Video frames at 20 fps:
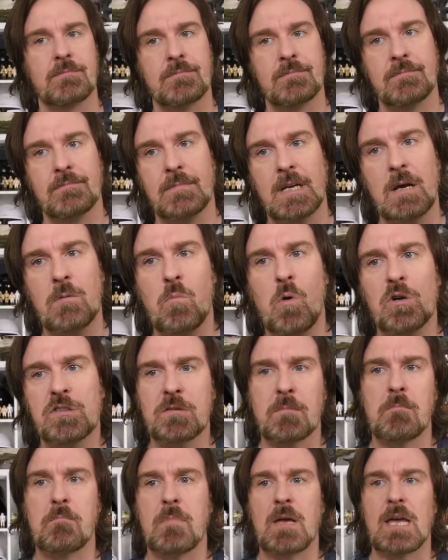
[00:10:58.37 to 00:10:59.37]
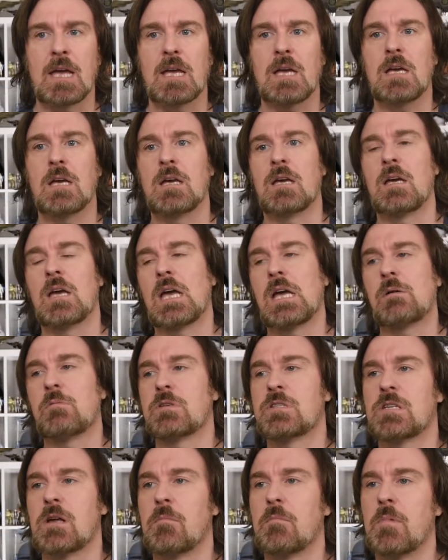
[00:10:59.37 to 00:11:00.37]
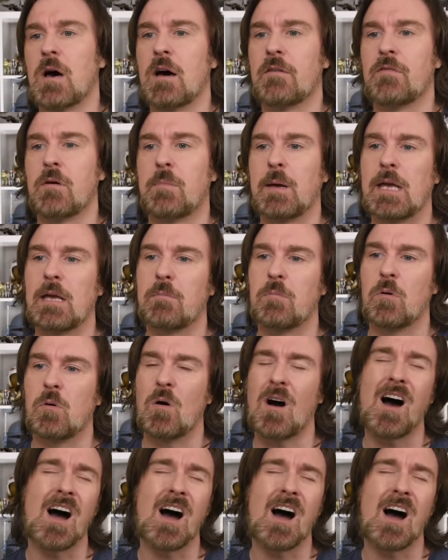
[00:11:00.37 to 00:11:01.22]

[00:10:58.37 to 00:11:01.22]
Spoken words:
It wasn't me. It was some other people.